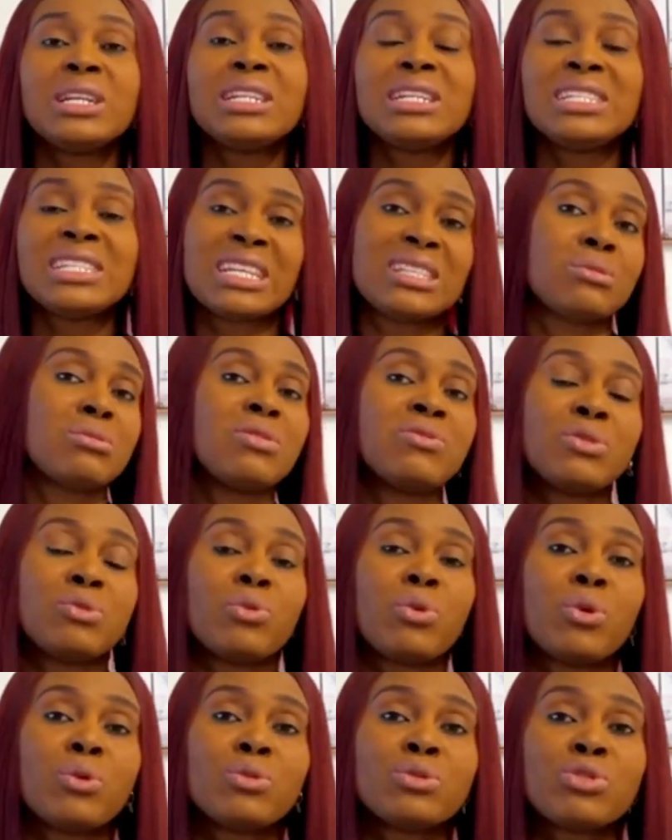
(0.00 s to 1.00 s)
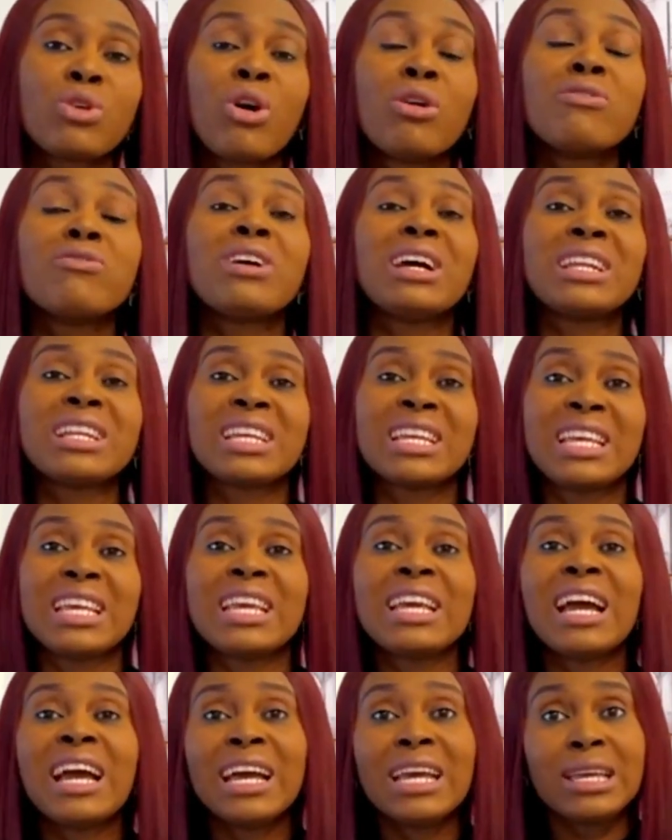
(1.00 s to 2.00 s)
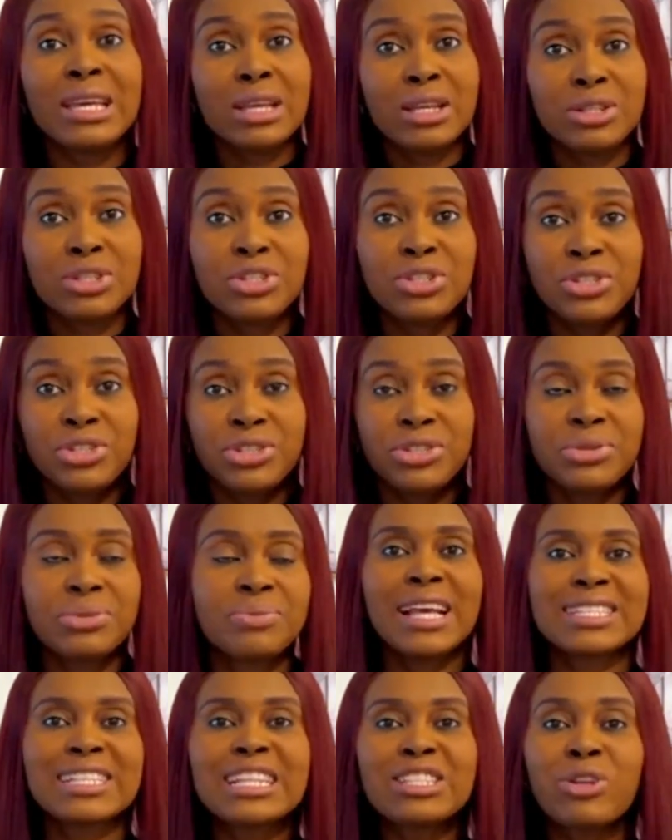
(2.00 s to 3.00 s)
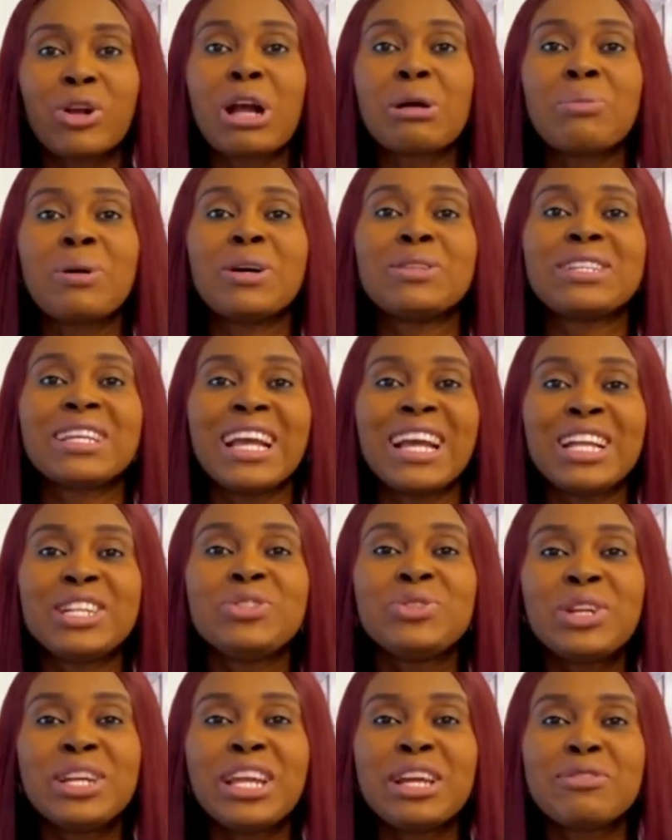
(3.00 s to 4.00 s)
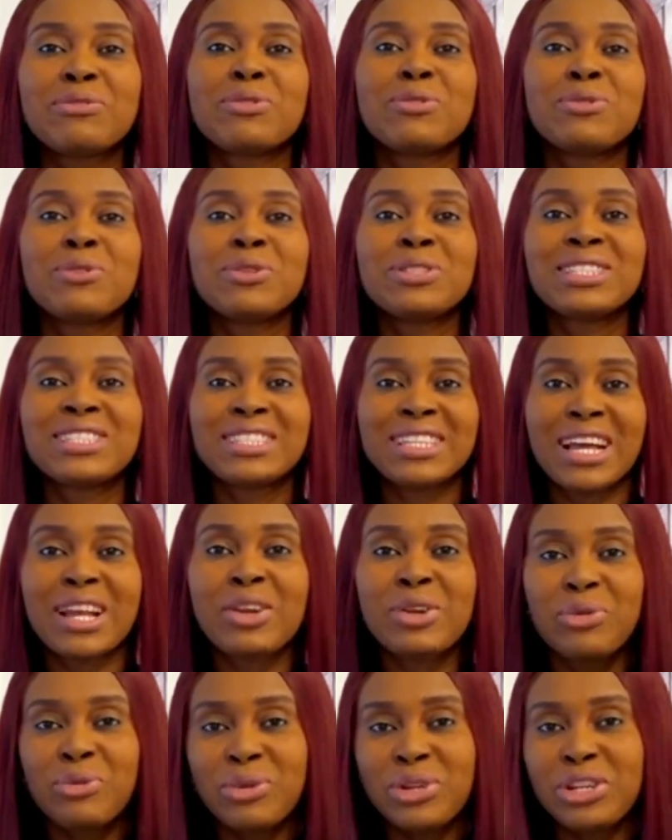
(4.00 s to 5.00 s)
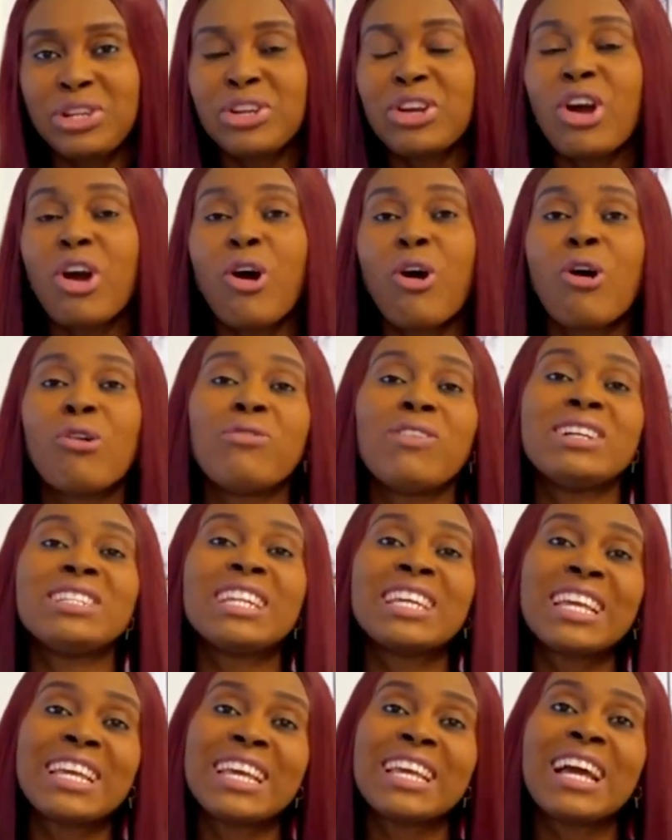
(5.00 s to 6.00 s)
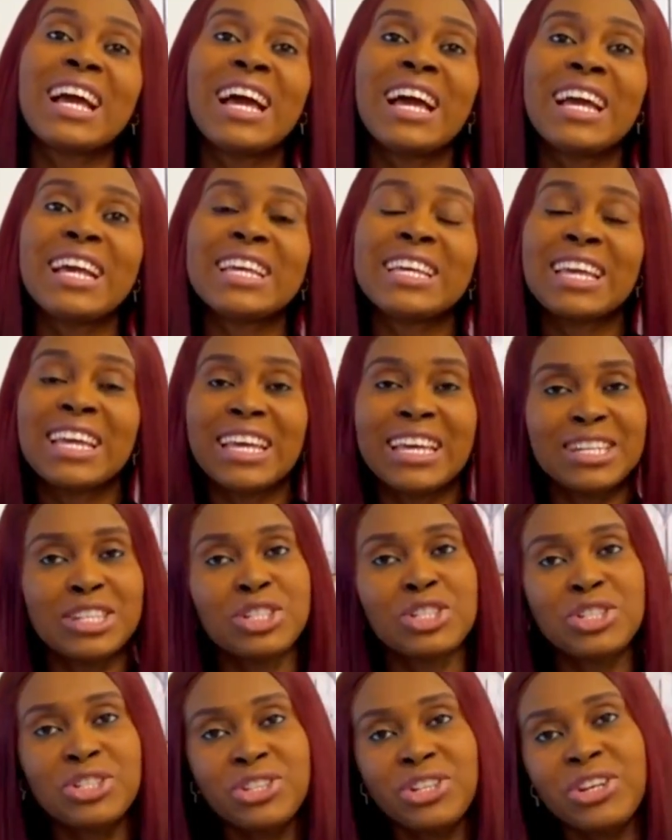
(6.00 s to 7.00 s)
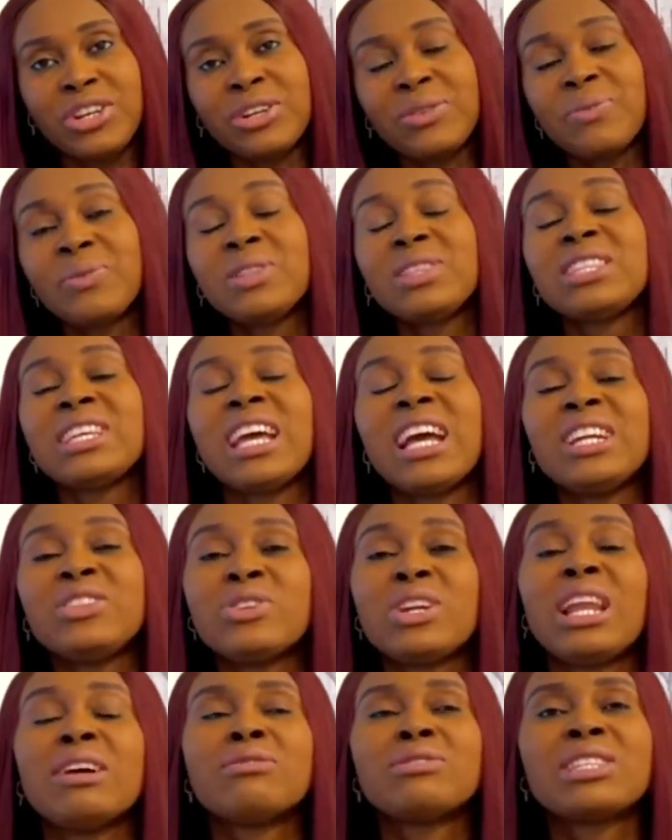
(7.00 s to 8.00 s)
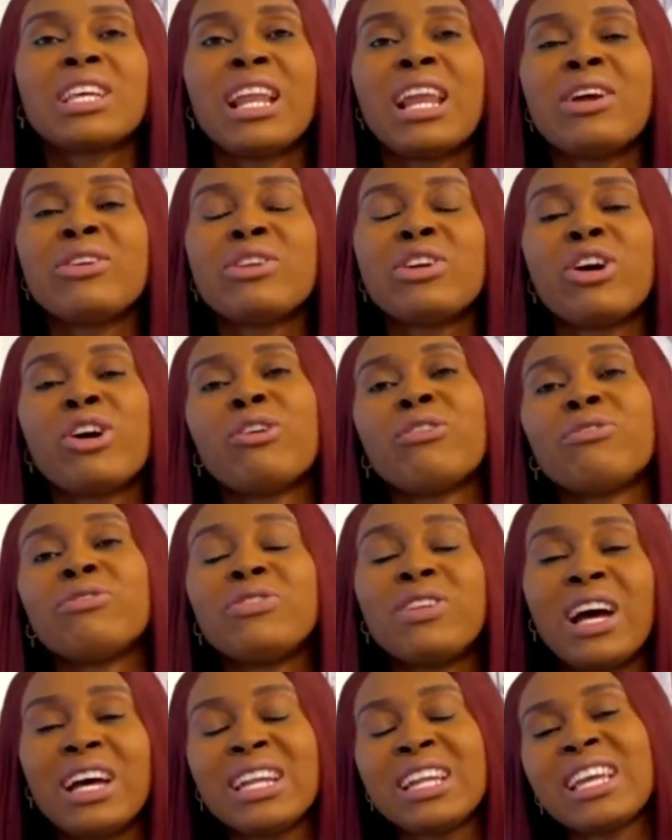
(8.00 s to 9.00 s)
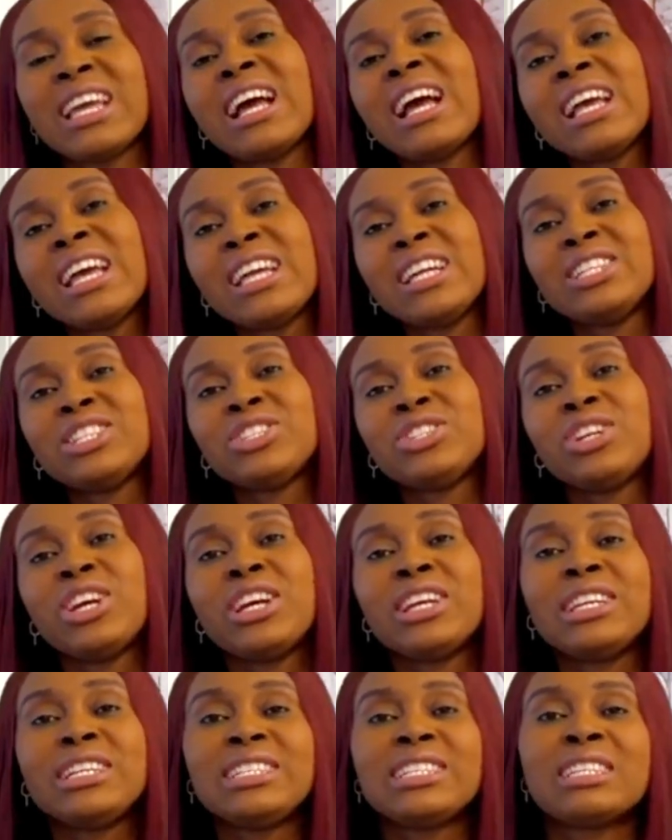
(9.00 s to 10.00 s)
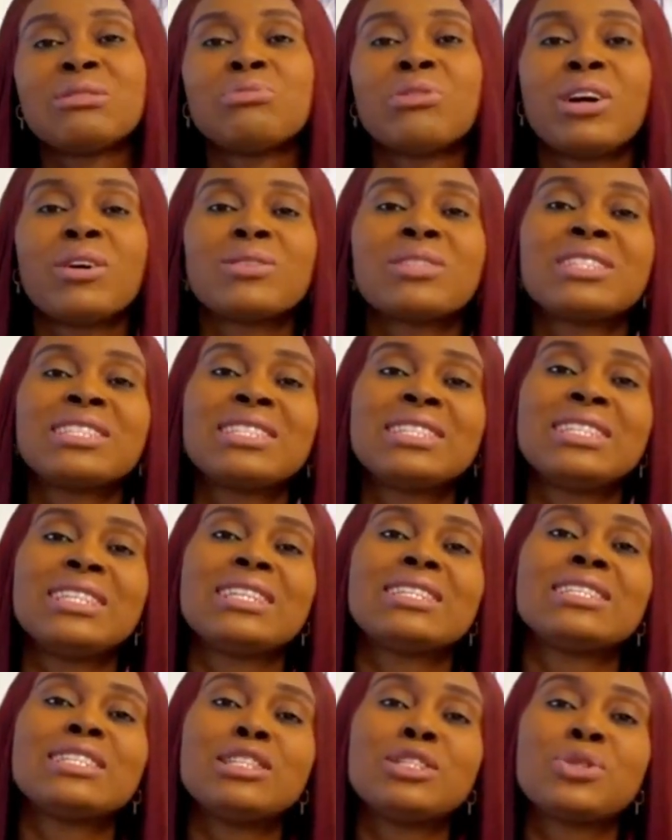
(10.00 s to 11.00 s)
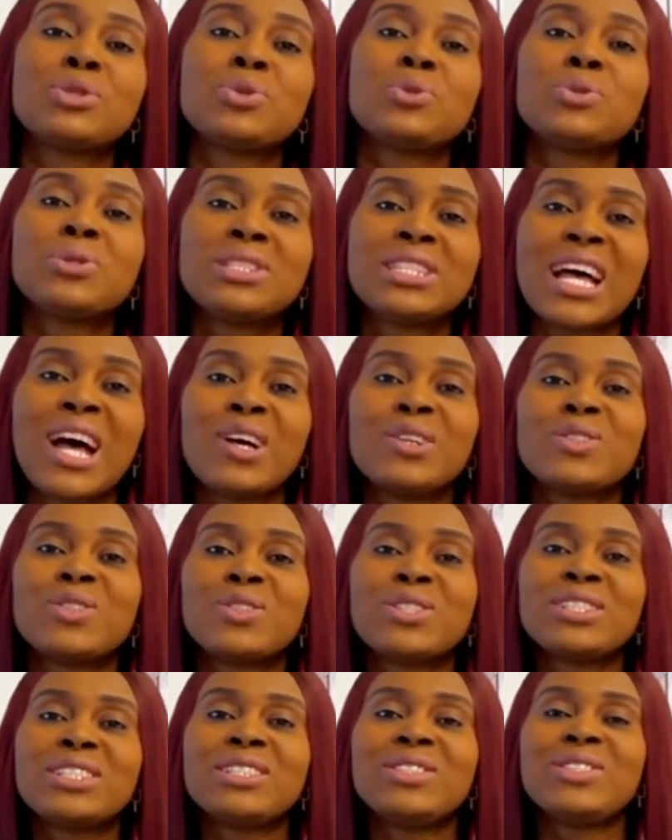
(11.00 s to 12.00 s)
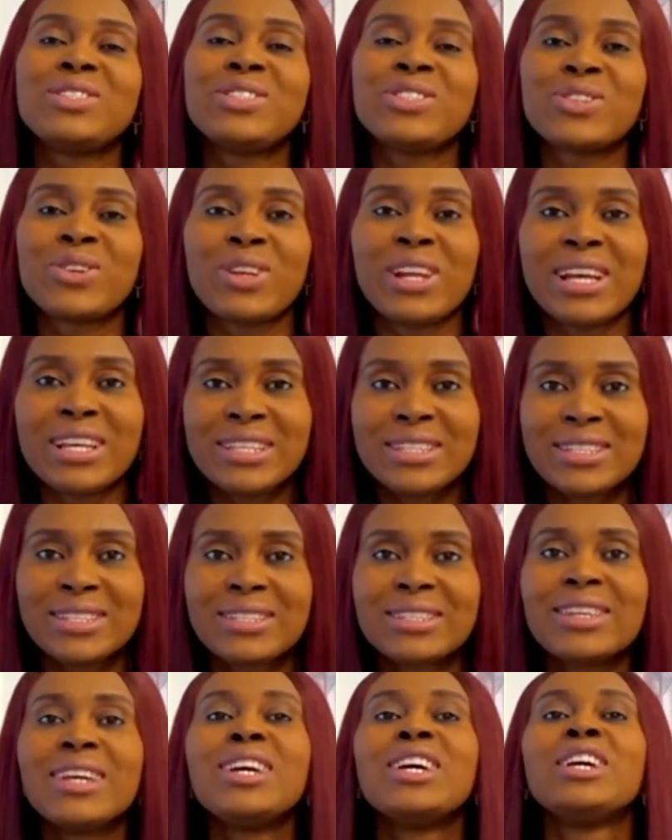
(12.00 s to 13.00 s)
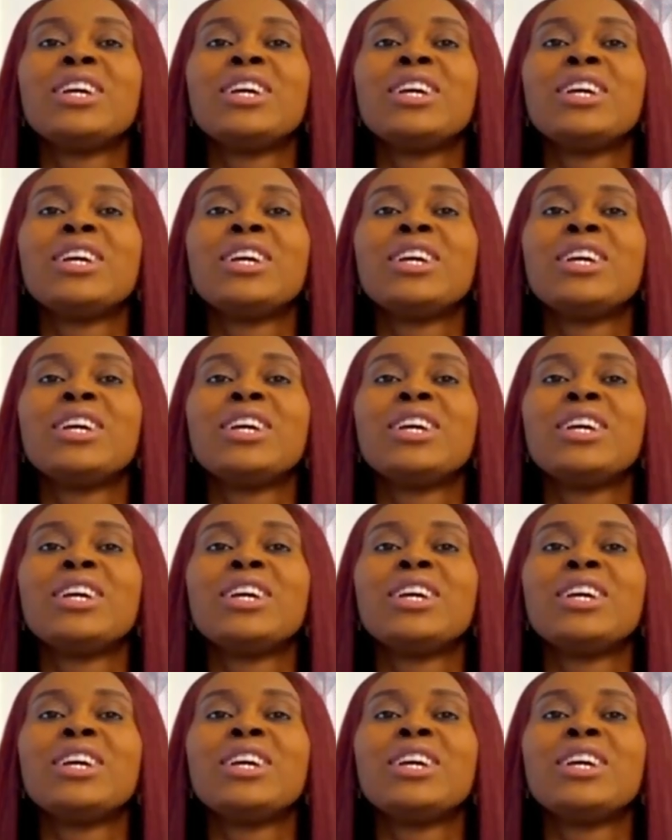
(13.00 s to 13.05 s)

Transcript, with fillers: These are some of the roles of an AI engineer. Guys, let's talk about the entry level salary of an AI engineer. The entry level salary of an AI engineer is about $62,000.